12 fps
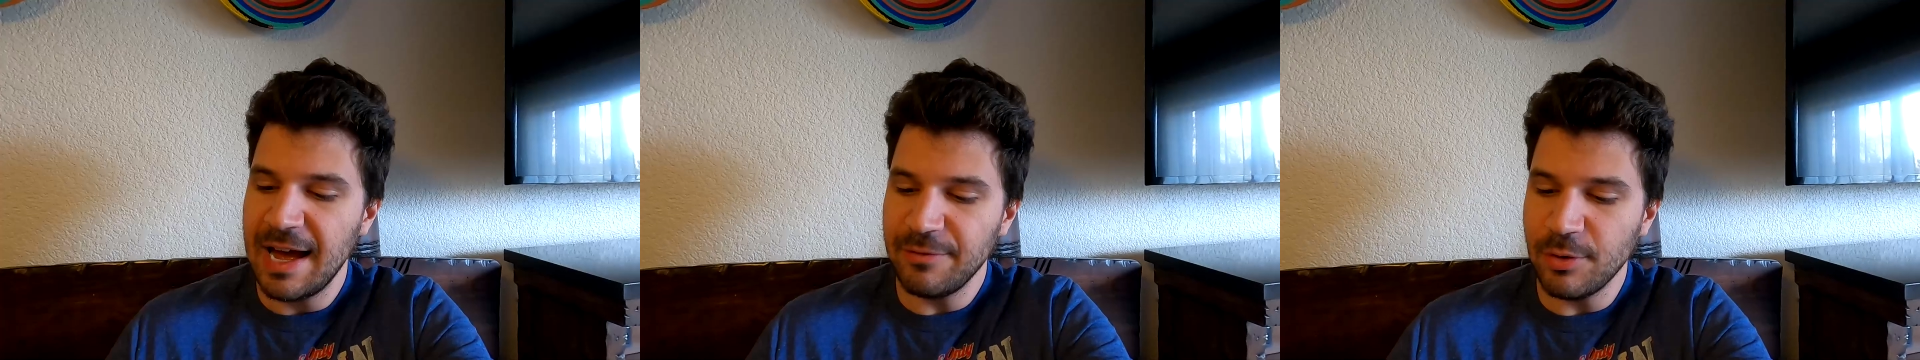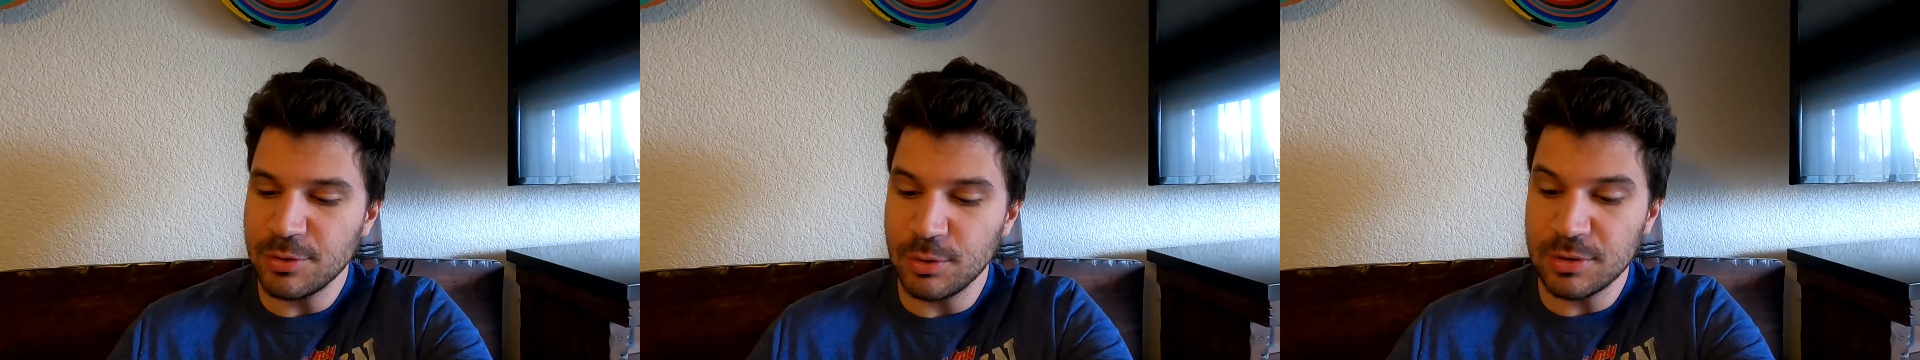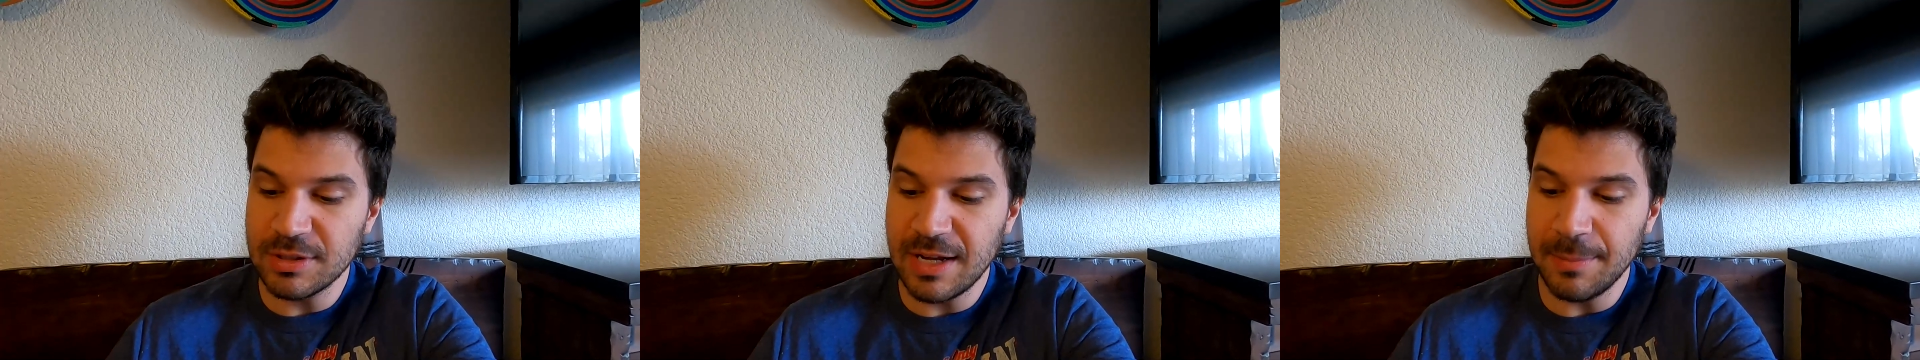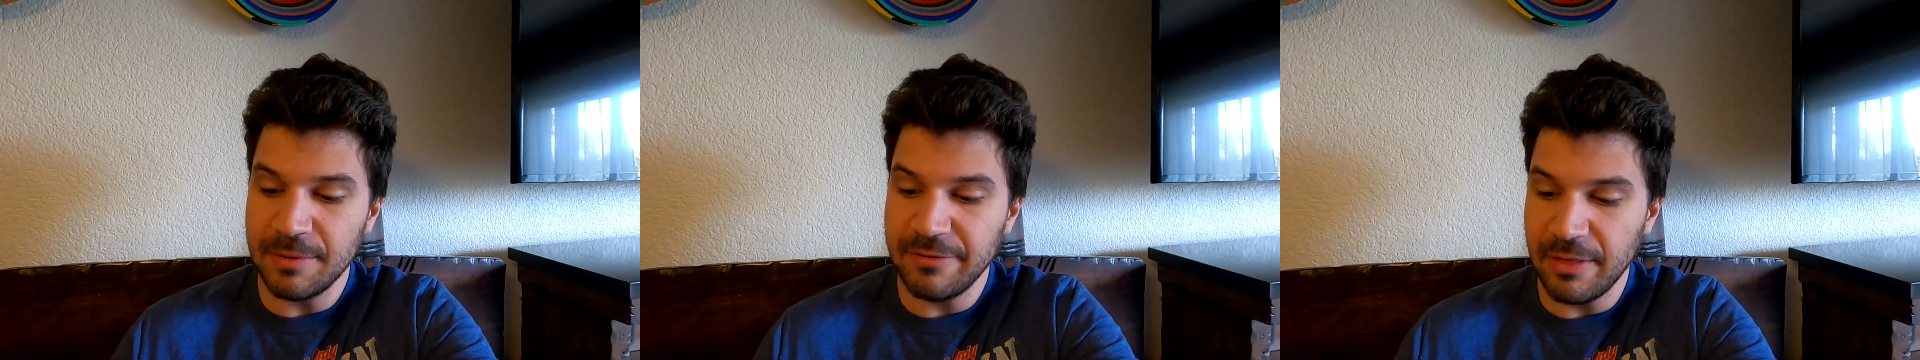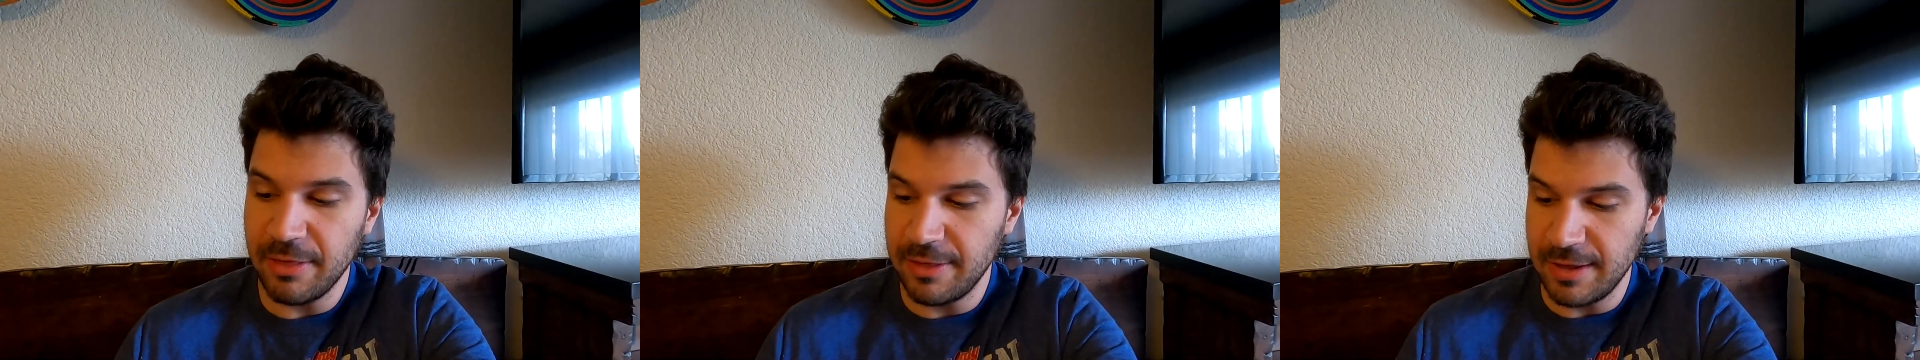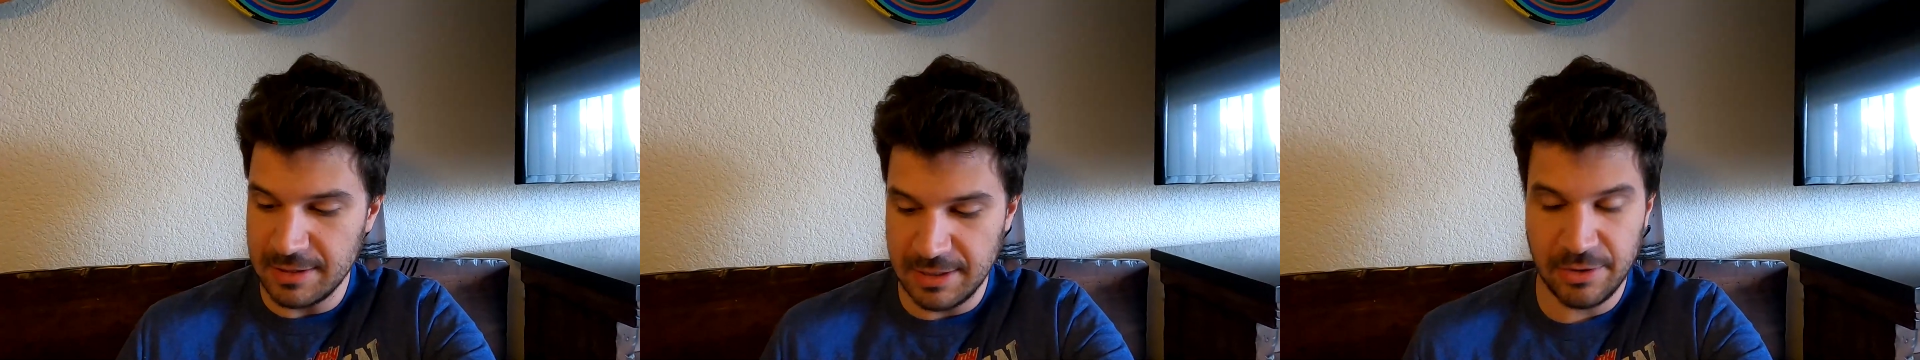I've also looked at a couple of other
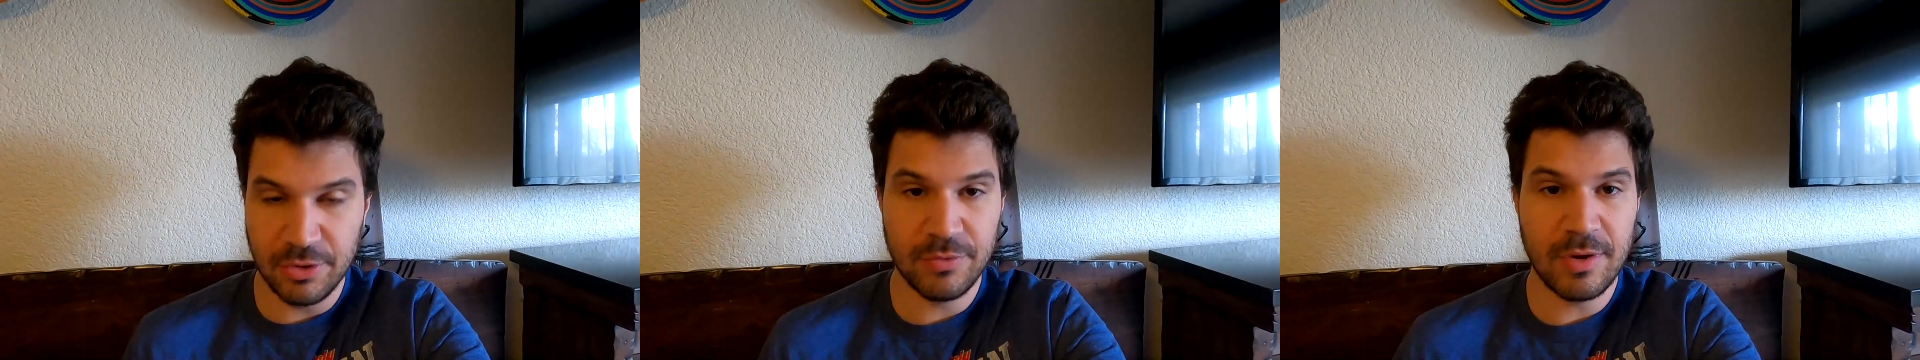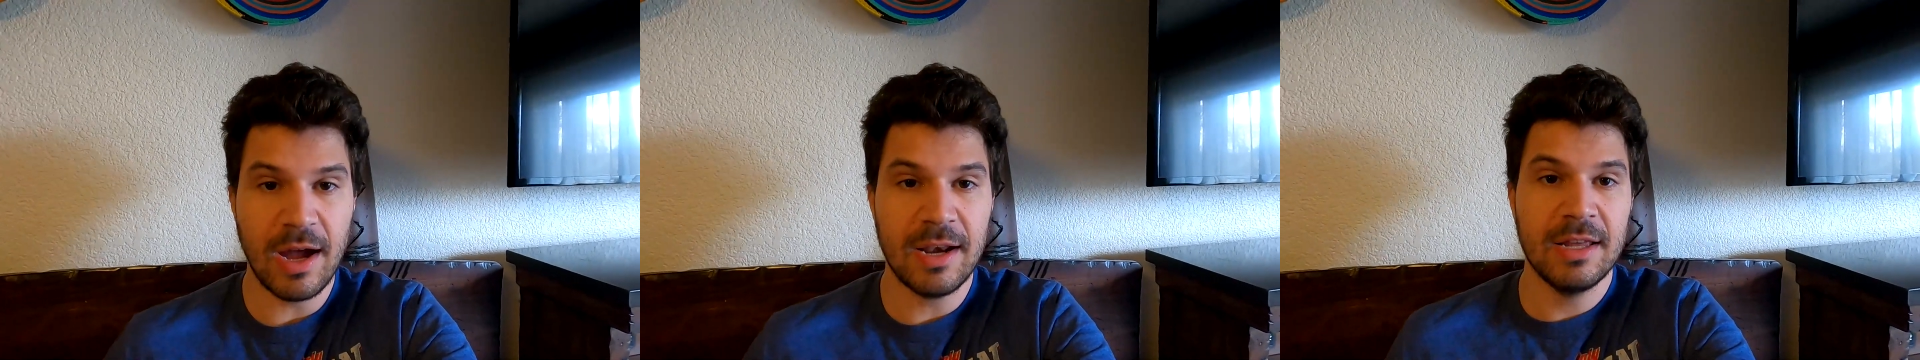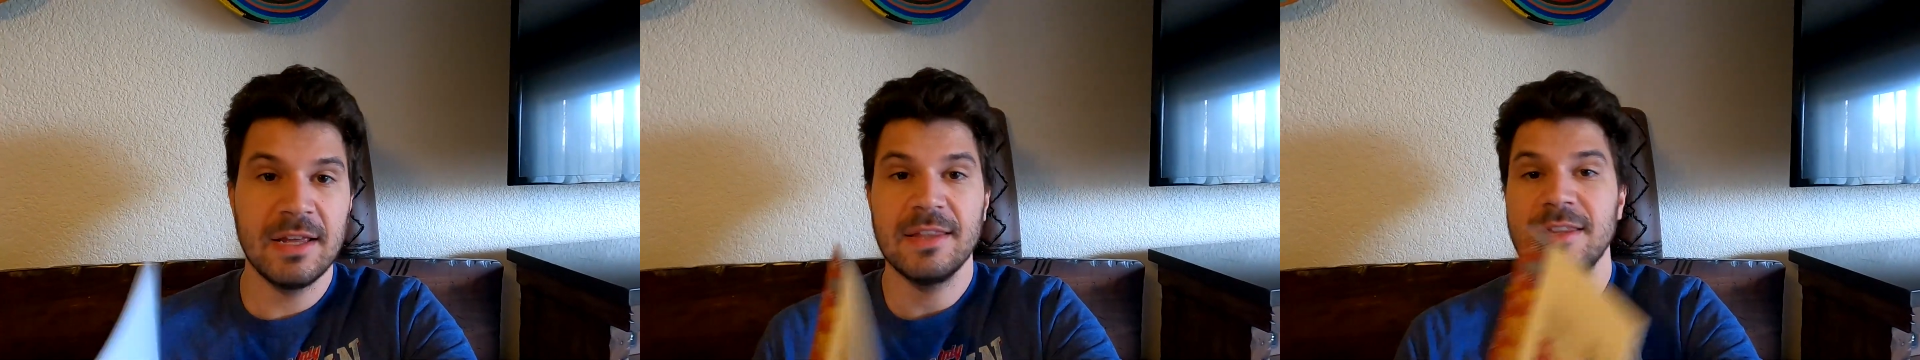things here. You've got